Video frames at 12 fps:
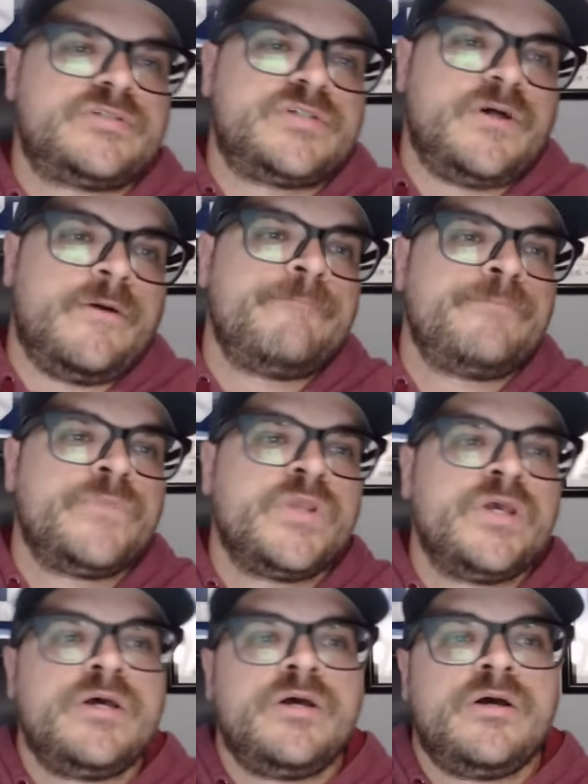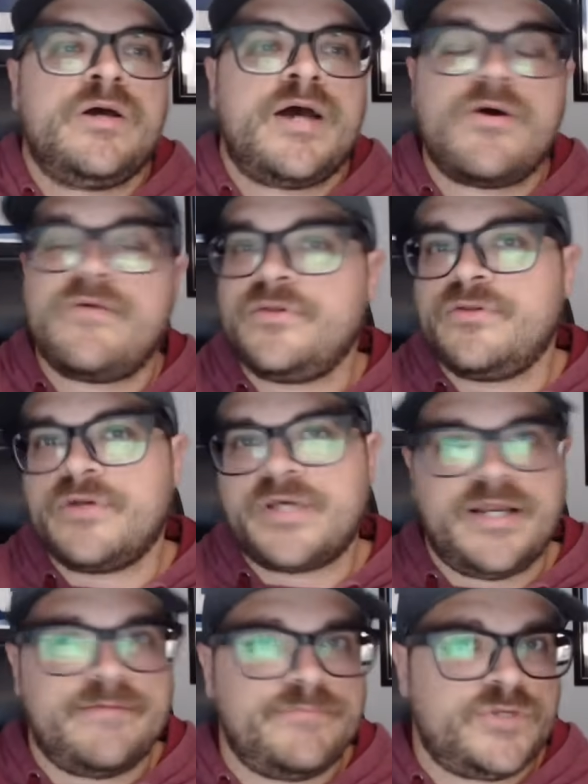So however you look
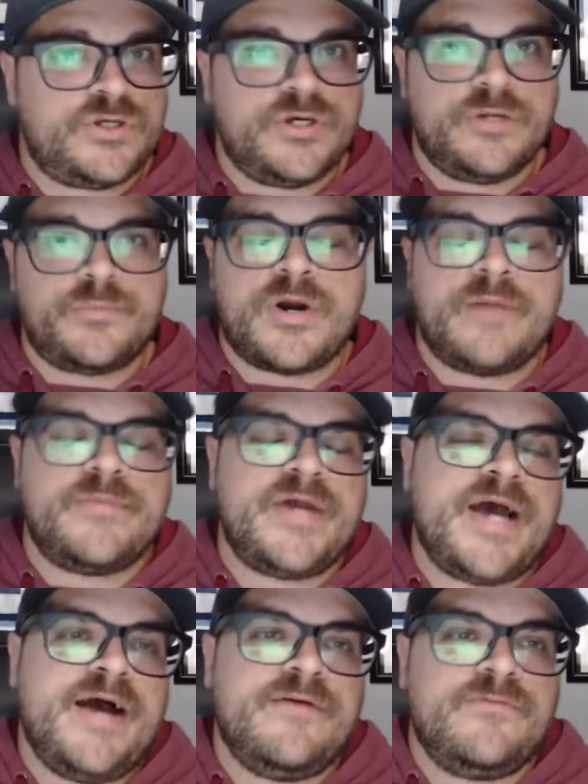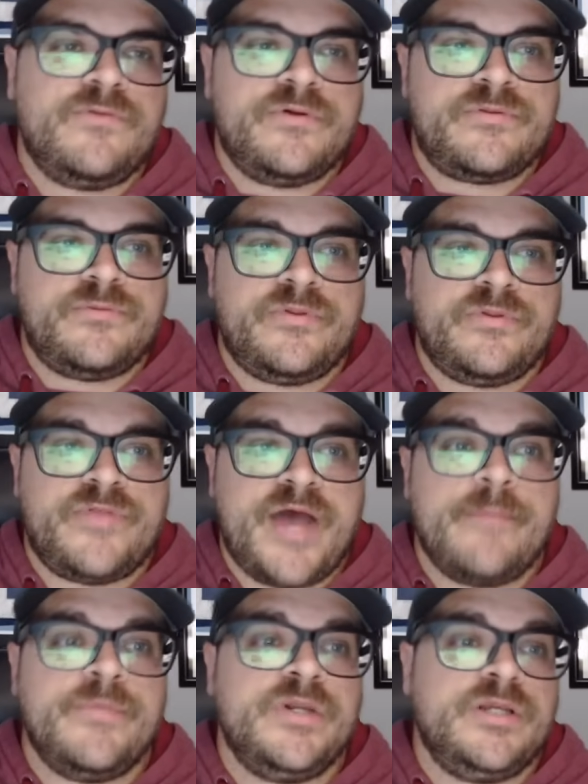at it, good problem to have with
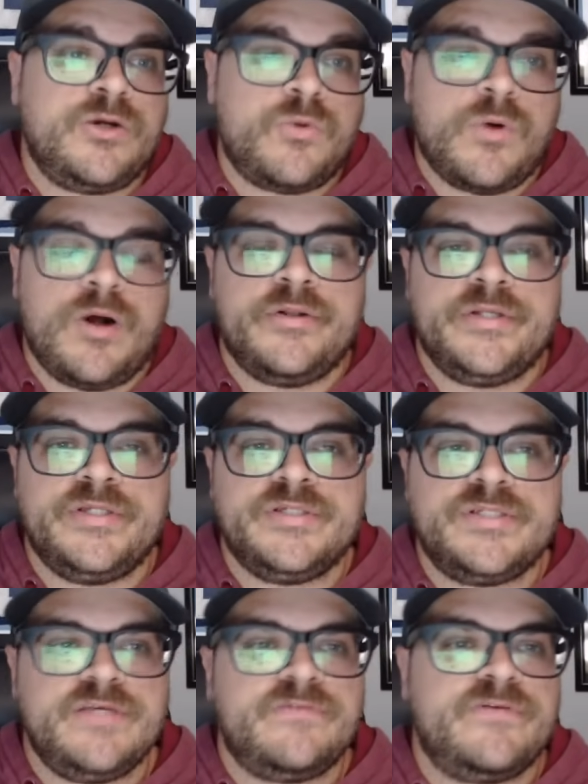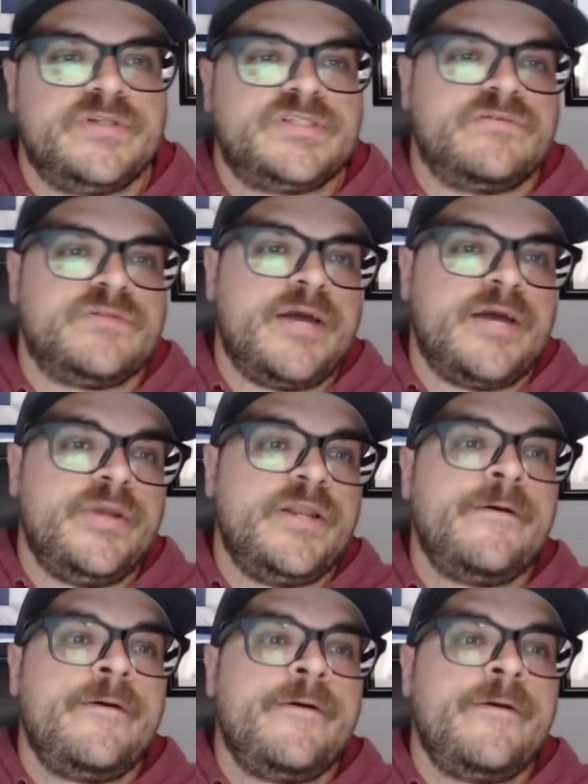that many quality defensive linemen.